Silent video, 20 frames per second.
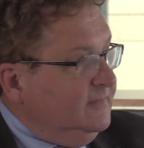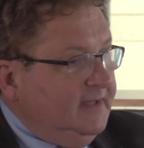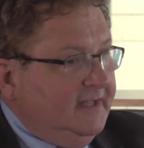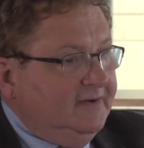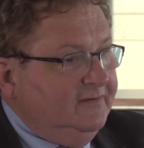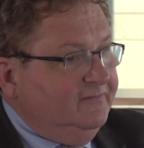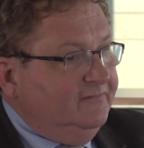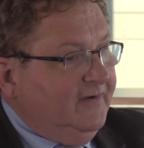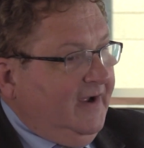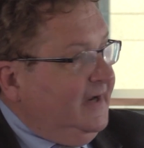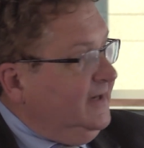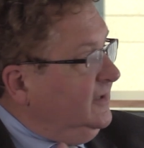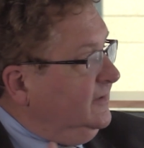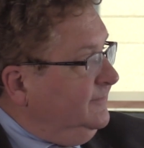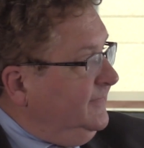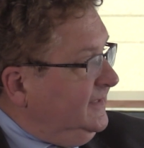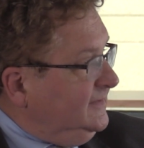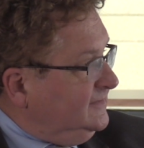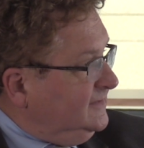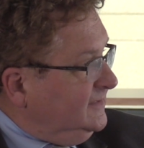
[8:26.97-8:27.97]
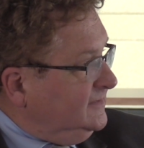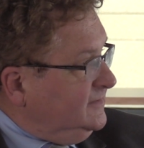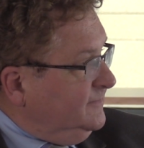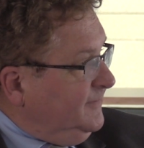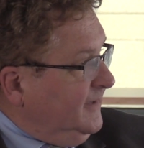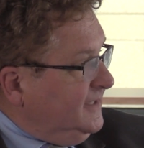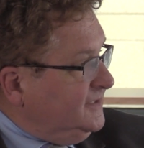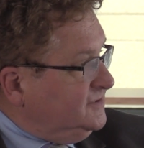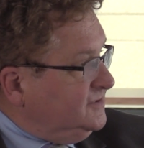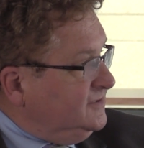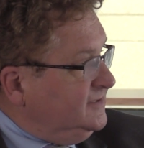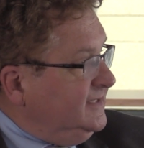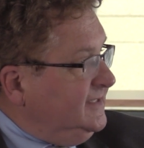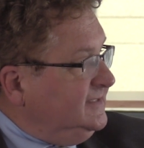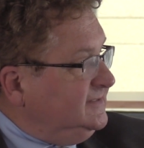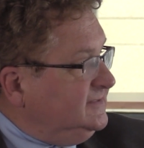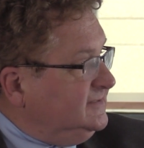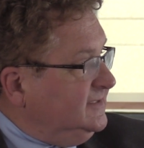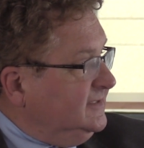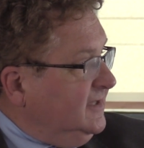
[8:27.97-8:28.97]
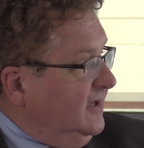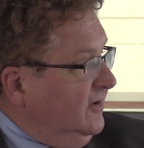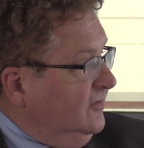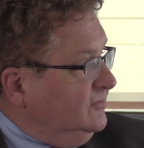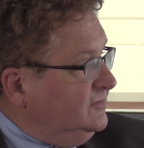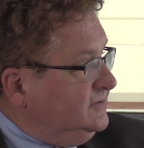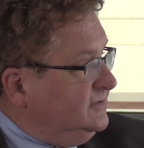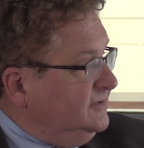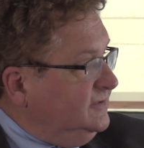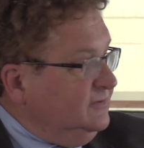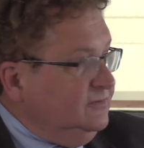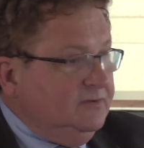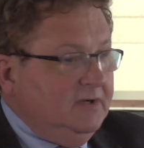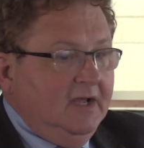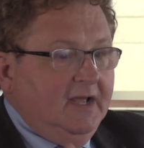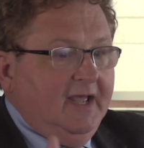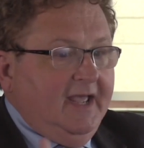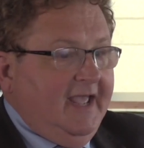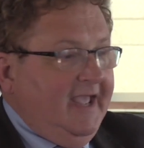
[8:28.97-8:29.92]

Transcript: environment that the patient needs to go to